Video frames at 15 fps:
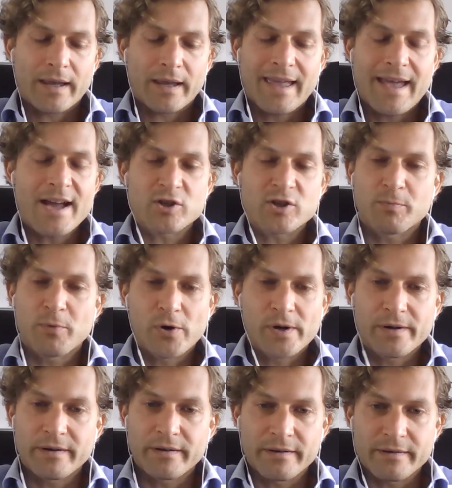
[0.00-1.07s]
cash
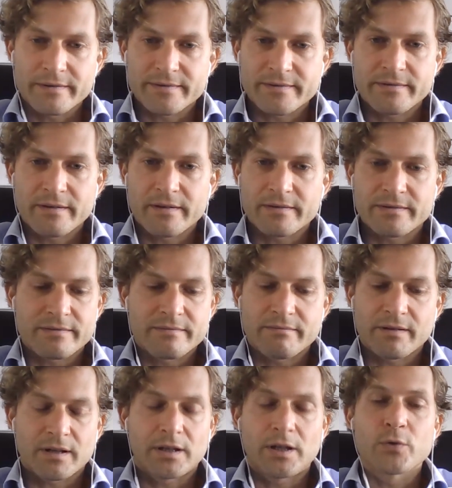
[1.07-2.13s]
burn
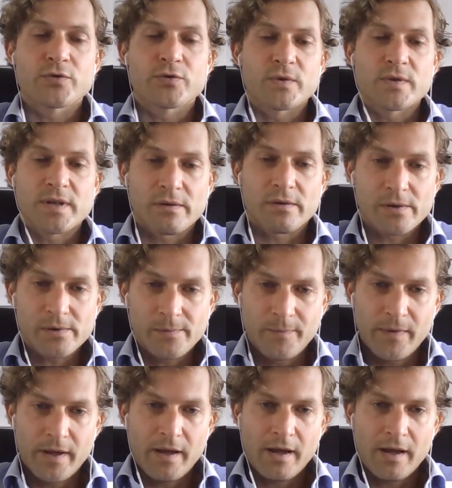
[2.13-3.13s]
is close to zero.